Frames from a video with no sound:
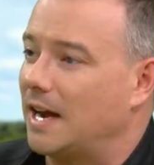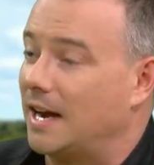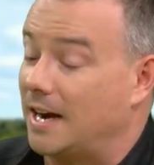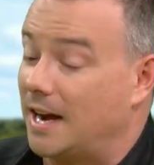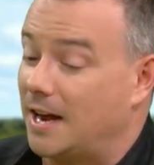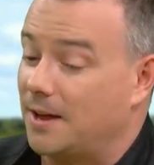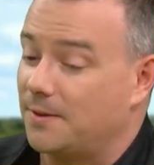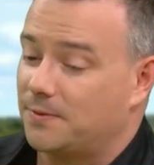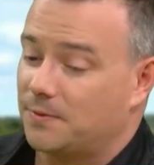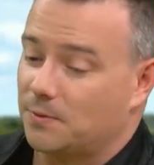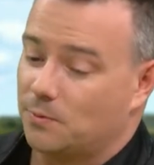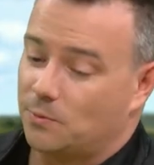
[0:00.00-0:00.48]
And
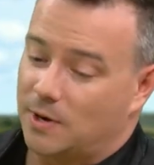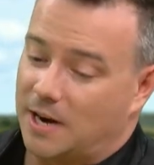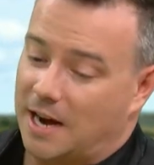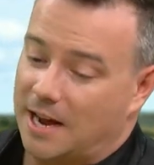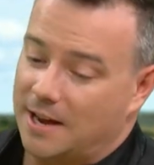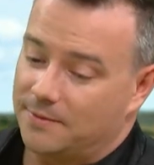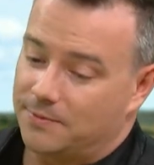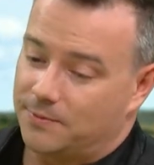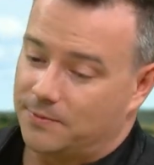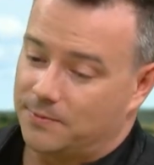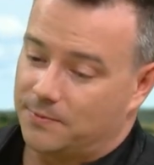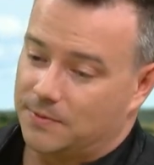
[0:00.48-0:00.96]

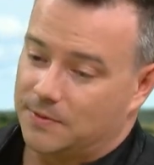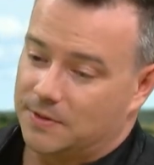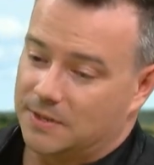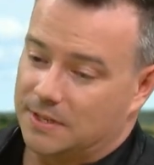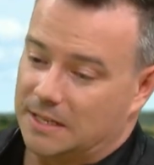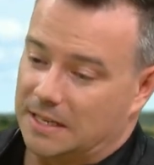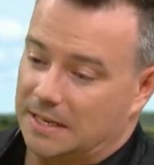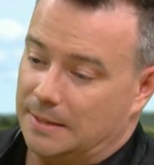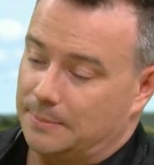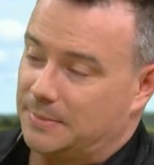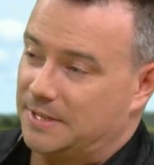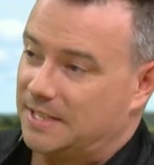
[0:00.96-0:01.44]

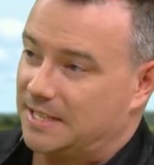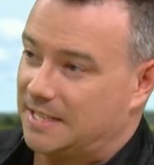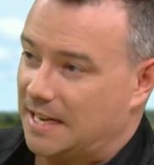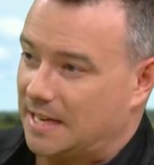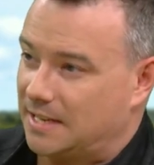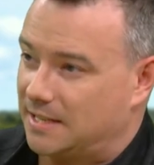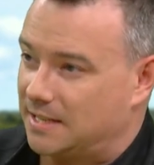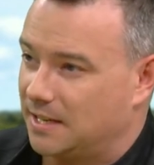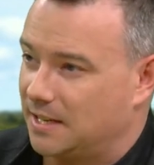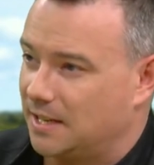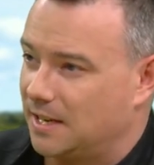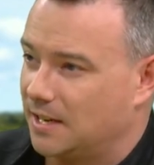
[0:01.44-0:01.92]
I'm
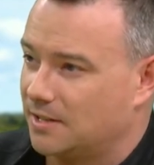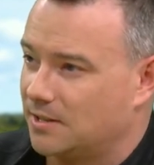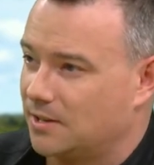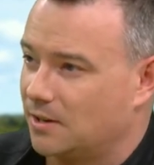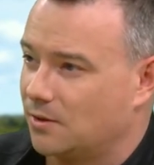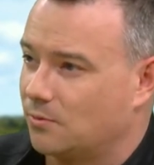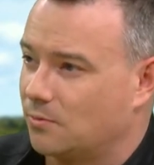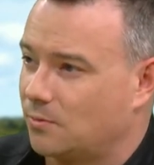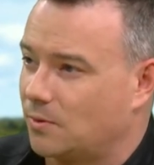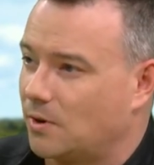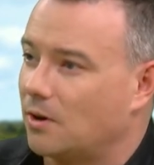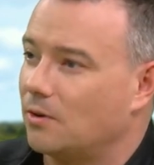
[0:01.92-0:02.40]
sensing is a
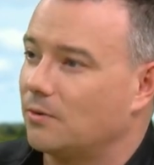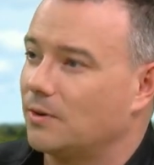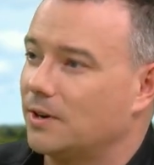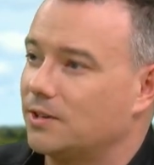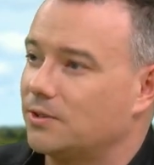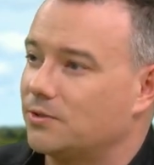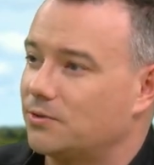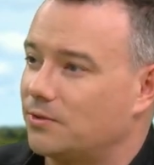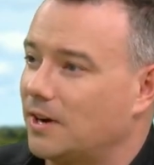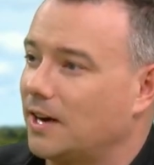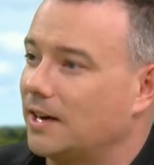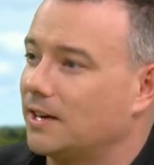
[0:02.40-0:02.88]

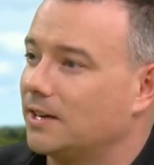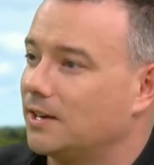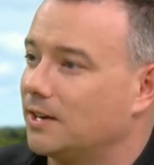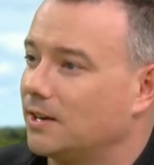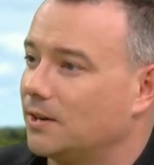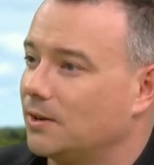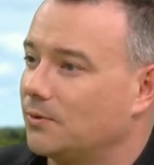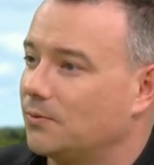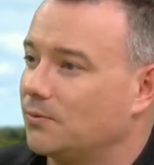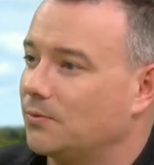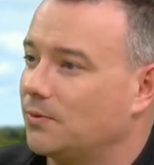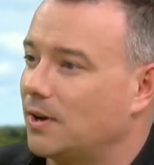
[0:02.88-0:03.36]
growing trend
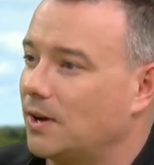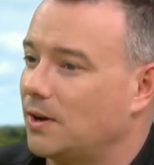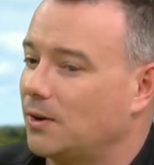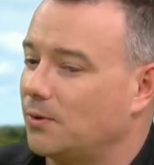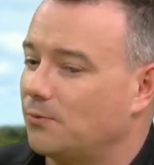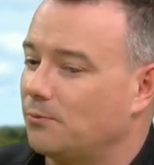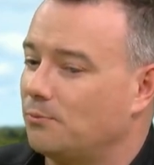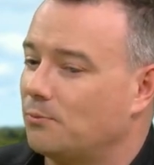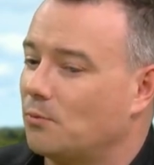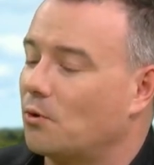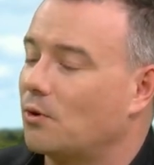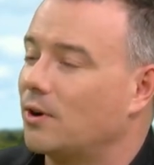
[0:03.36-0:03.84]

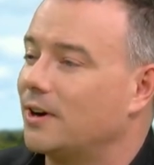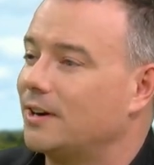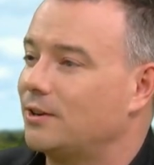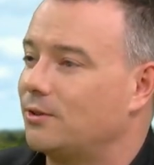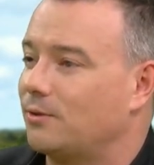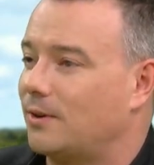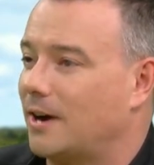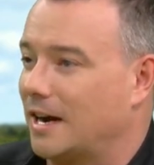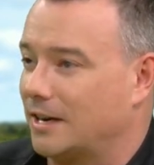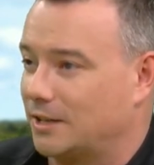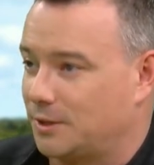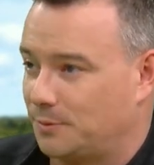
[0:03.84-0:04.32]
of more
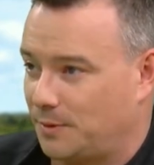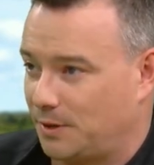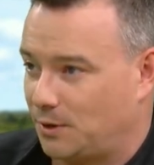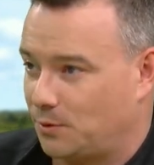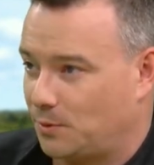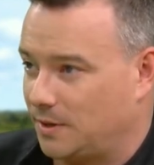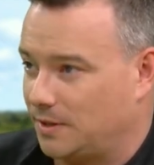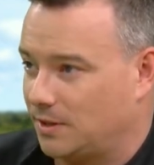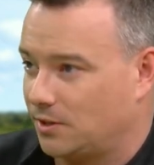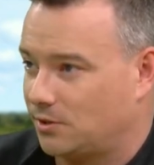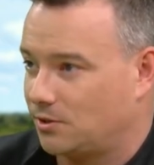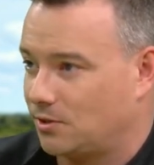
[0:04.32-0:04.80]
interaction
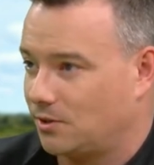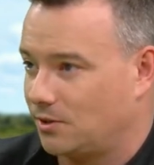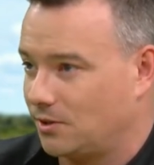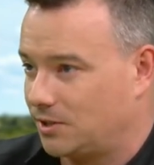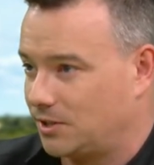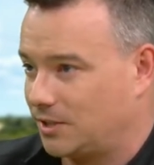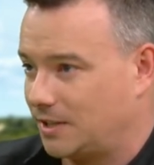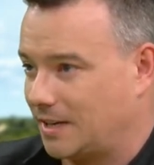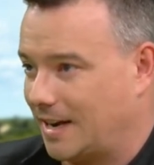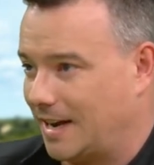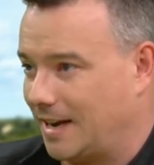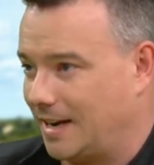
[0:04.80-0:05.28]
between the
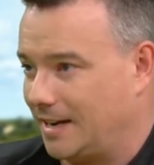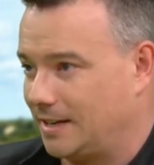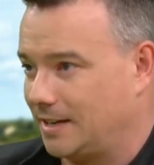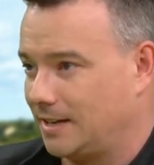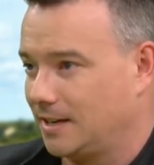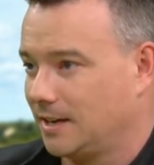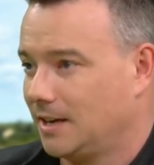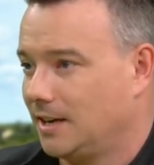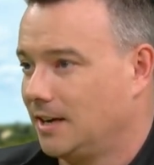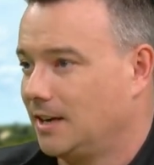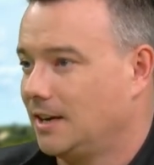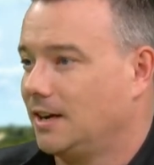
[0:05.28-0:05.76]
church
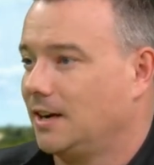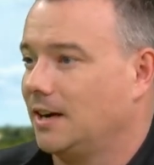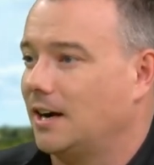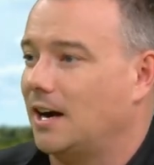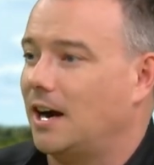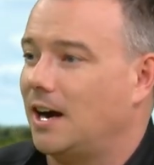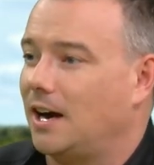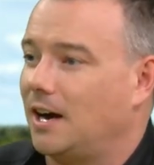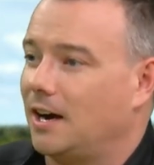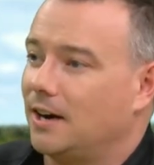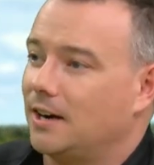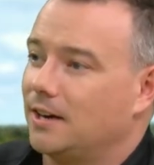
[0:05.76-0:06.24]
and
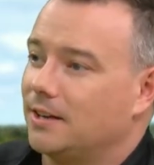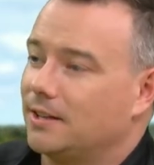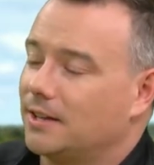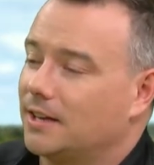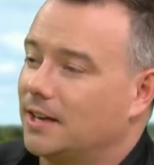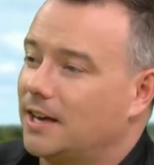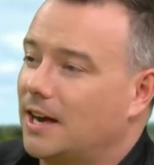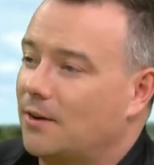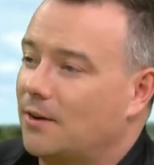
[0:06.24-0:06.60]
the